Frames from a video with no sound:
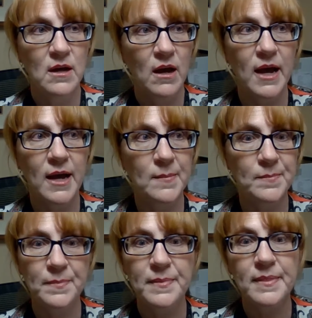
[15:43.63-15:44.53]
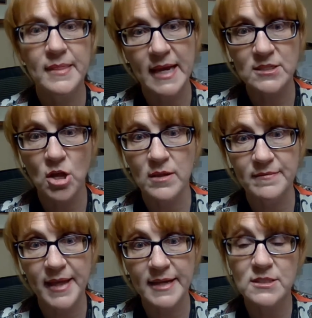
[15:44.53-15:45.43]
That's all
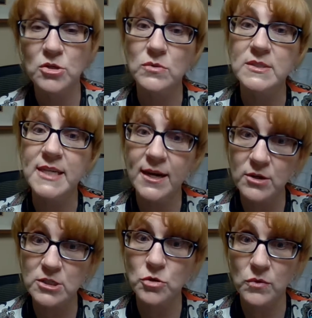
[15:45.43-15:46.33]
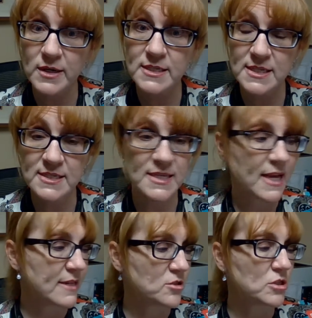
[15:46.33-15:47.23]
of that. So territories is the
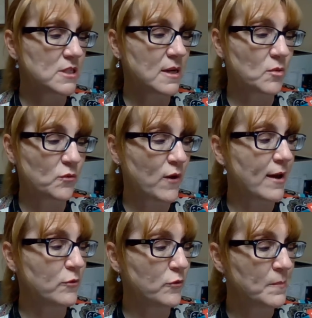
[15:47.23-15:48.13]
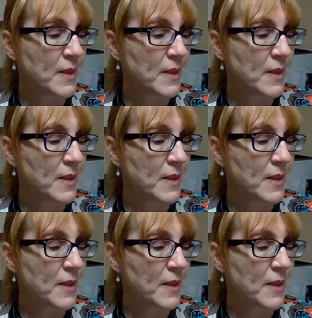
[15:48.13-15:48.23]
answer to number 5.